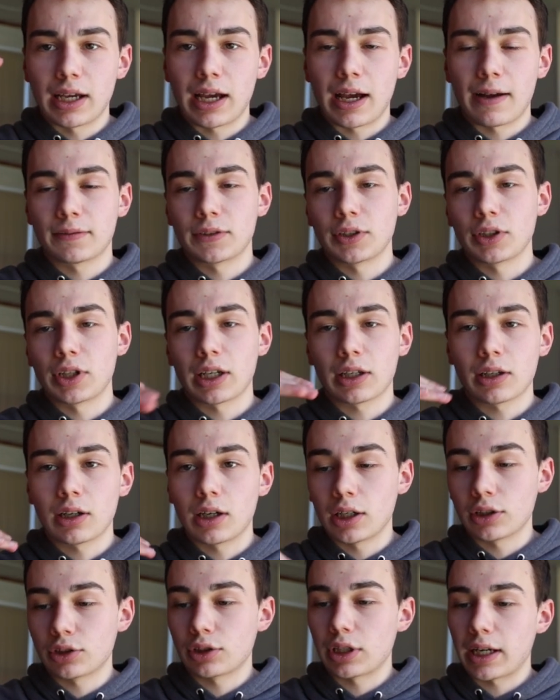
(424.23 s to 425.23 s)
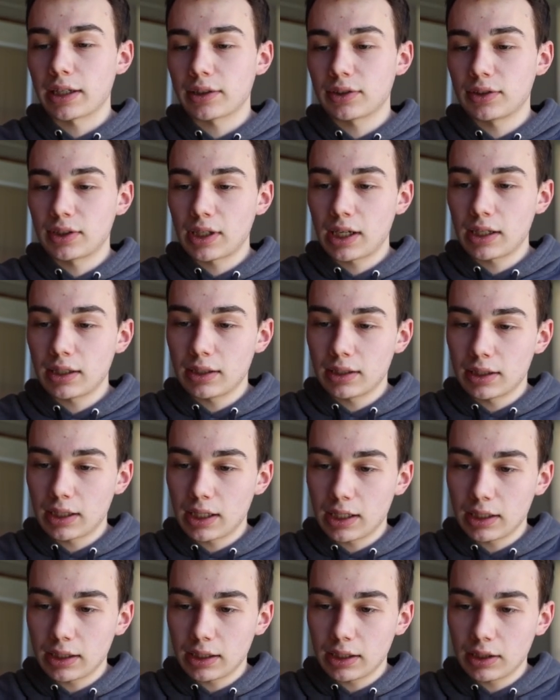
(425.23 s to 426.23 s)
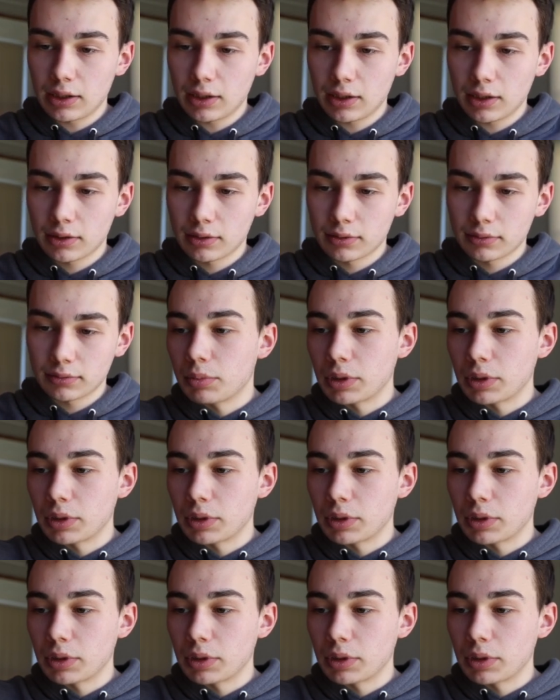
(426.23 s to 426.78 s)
after that contract sent date here,